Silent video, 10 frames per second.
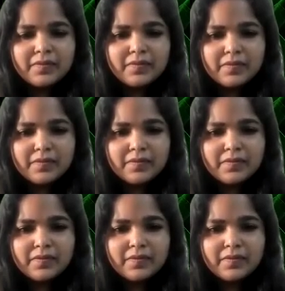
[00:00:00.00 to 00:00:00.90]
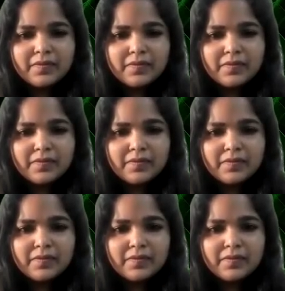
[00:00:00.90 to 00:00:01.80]

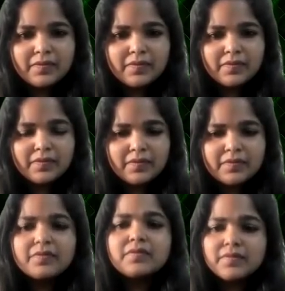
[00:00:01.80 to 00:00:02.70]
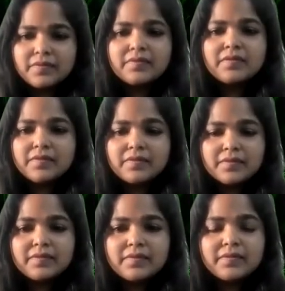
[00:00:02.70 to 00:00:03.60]

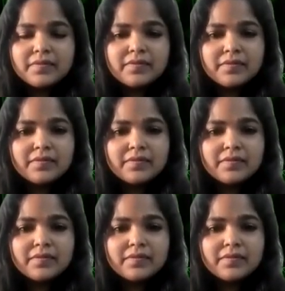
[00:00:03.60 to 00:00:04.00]
(not speaking)